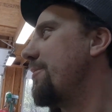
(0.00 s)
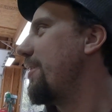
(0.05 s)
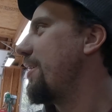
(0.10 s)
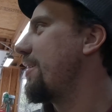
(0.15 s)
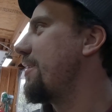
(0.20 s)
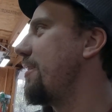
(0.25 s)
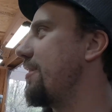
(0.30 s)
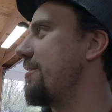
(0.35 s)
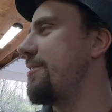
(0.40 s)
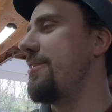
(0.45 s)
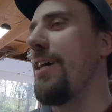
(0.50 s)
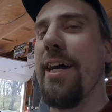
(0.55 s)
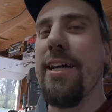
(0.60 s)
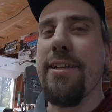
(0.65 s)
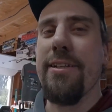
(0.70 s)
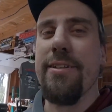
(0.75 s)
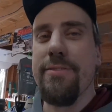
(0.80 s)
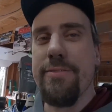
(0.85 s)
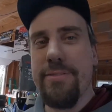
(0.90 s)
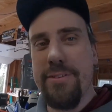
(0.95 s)
lug nuts,
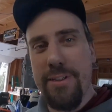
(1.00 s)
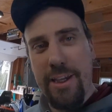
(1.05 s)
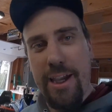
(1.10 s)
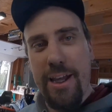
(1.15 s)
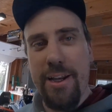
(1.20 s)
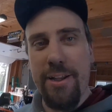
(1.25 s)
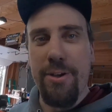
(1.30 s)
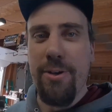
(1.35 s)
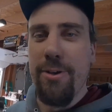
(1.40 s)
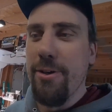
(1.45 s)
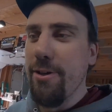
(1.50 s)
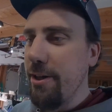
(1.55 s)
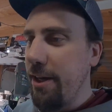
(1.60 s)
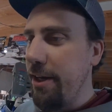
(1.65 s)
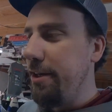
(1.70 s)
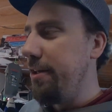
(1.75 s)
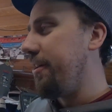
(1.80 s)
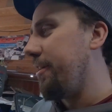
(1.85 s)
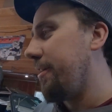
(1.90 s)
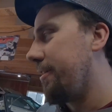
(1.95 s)
Dad. Dude, you gotta go
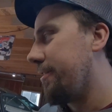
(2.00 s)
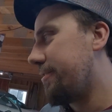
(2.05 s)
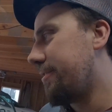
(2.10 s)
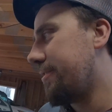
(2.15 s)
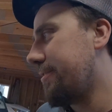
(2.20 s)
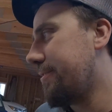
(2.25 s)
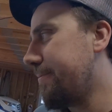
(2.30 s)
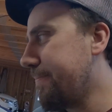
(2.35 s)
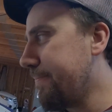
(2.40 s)
Uga Dugas.